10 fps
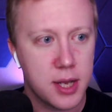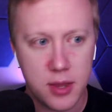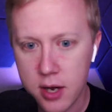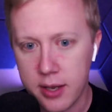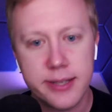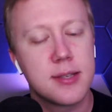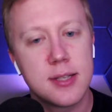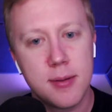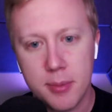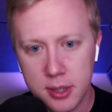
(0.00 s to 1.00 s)
And then I'll ask the
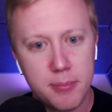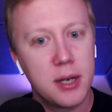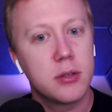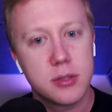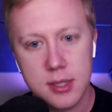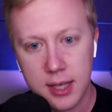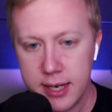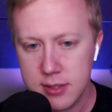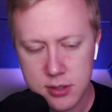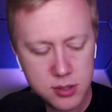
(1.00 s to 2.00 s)
same about the Bengals and
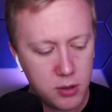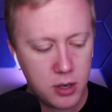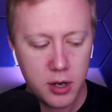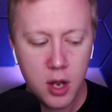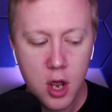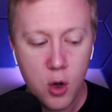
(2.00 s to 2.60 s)
Lions and so on.